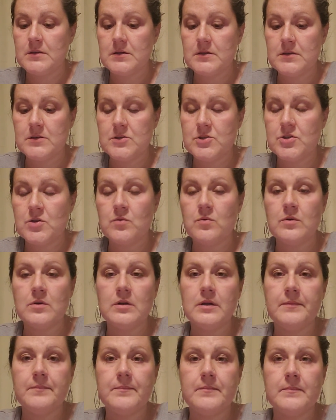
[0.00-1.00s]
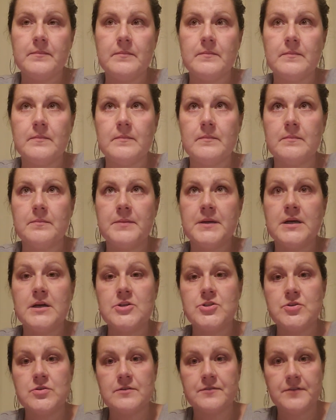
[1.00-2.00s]
So because
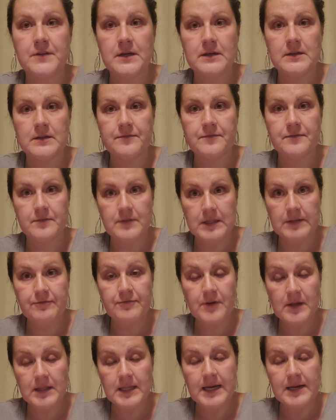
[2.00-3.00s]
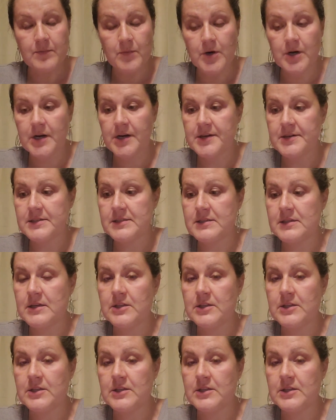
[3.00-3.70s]
you're the frontline workers,